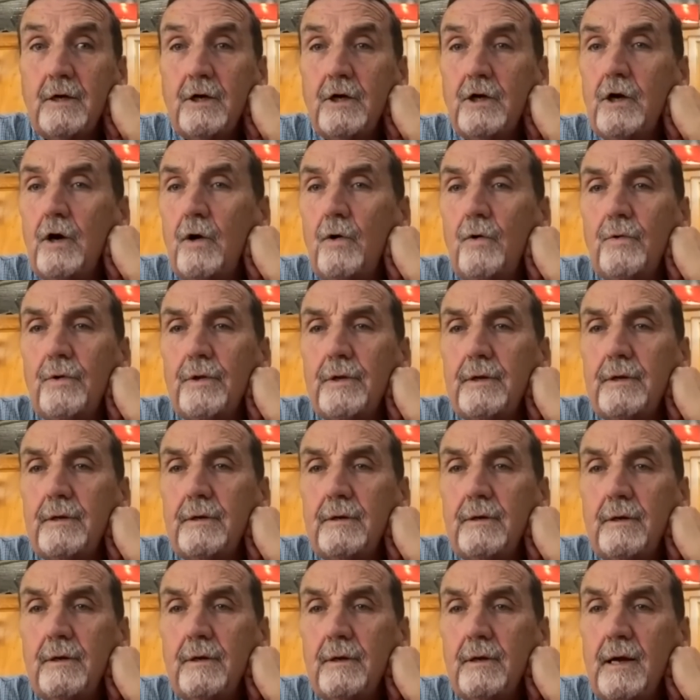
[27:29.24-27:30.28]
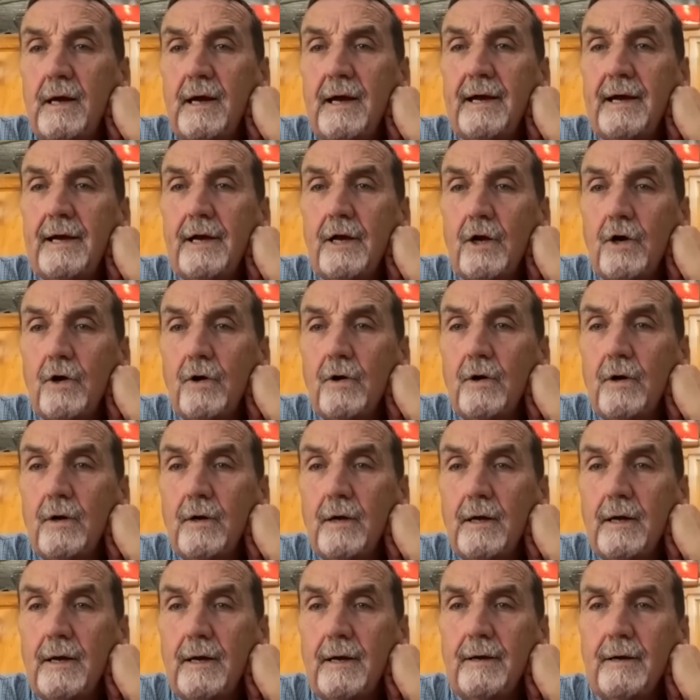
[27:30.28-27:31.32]
golden hair
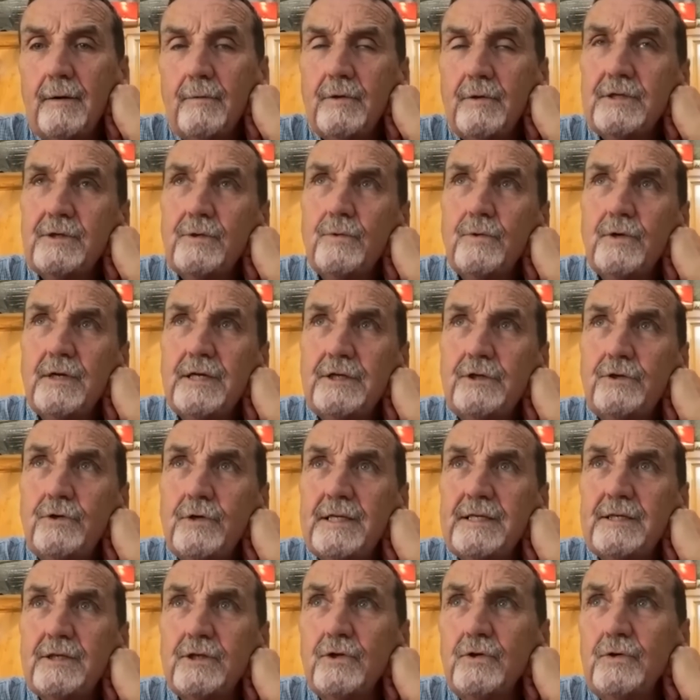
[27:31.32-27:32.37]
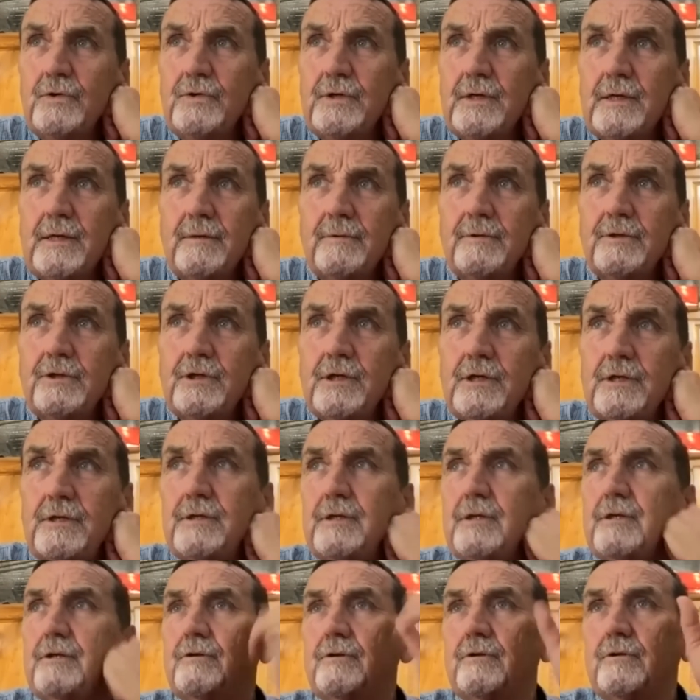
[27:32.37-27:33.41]
uh, it wasn't really translucent. It was just
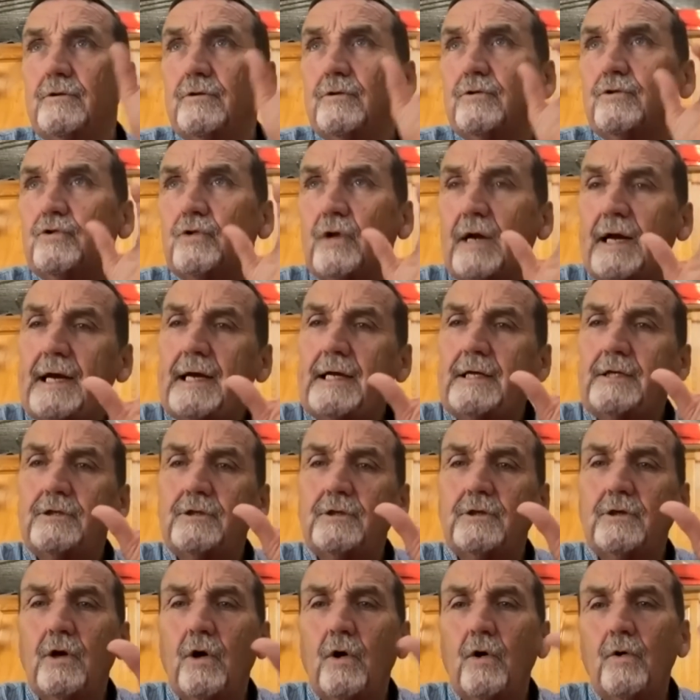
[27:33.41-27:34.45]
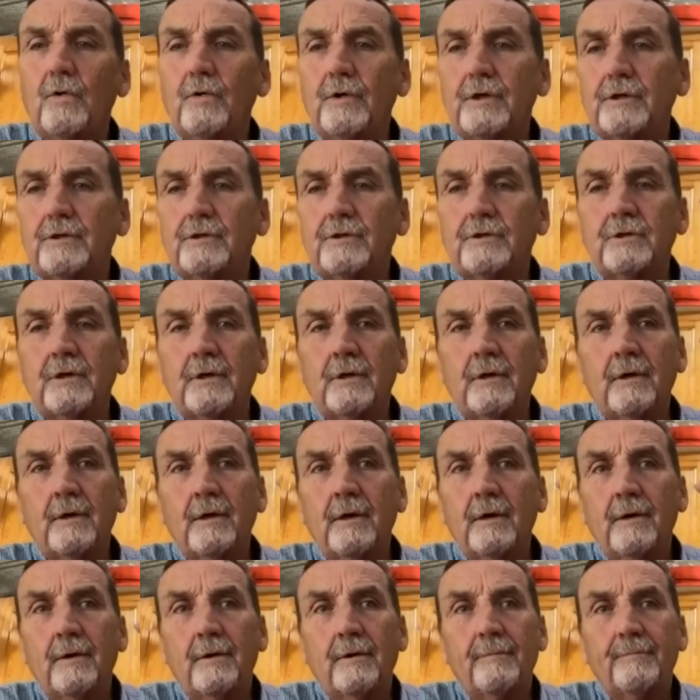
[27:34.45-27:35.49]
this strange goldish,
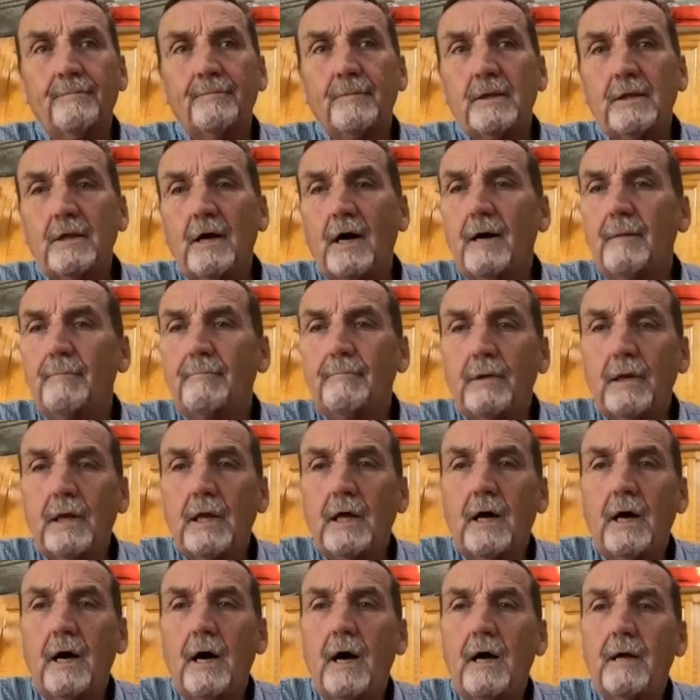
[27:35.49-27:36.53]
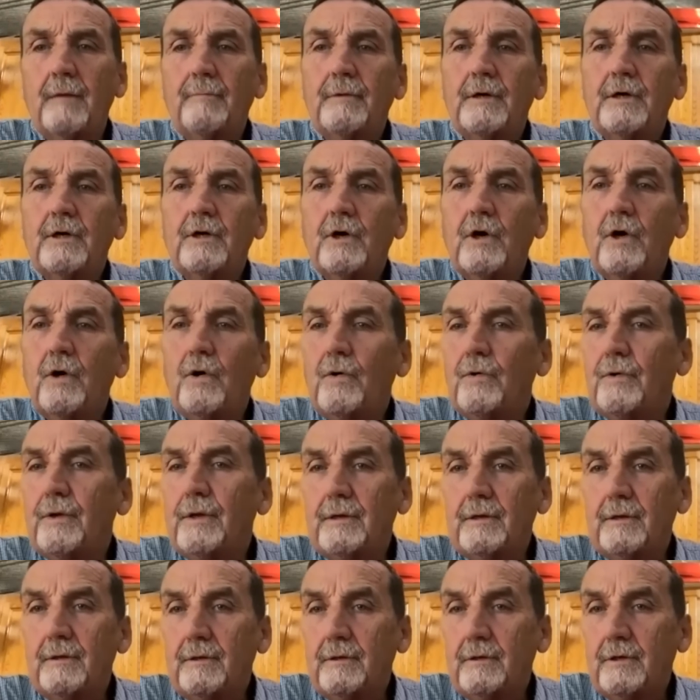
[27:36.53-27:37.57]
not blonde, but
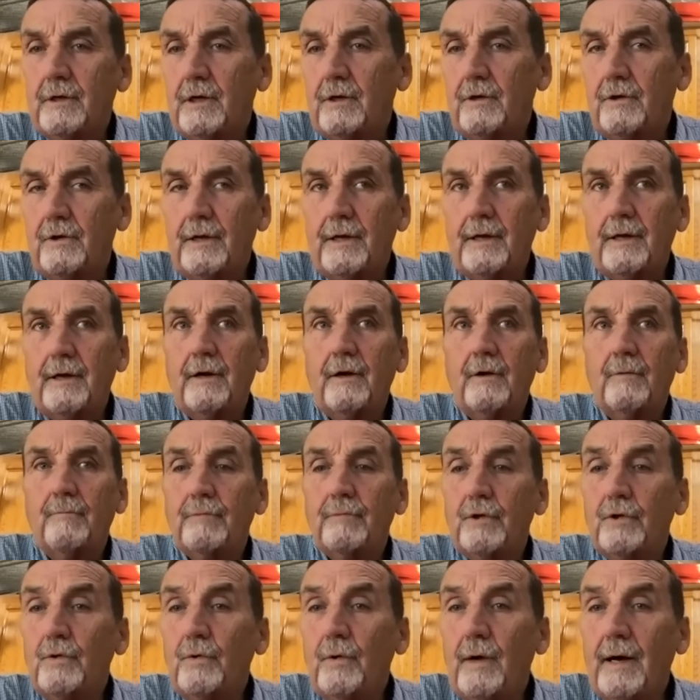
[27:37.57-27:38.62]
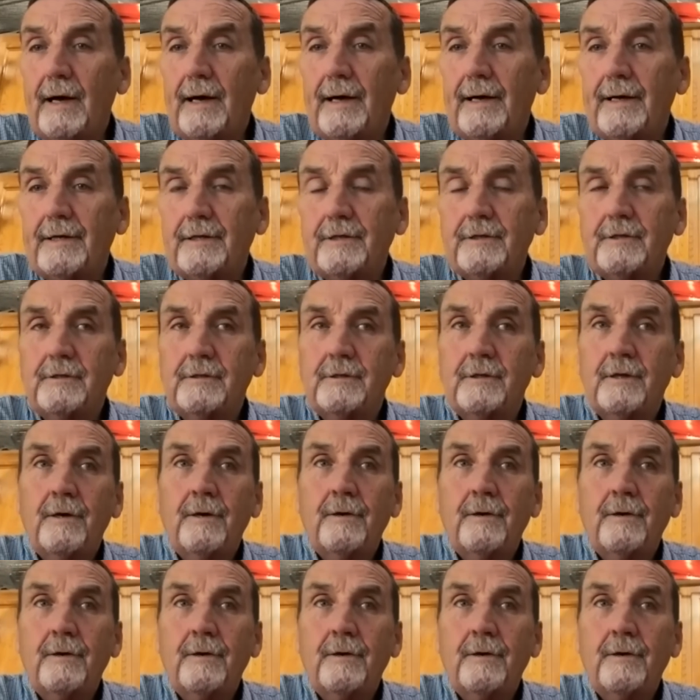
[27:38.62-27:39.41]
golden colored hair, blue eyes.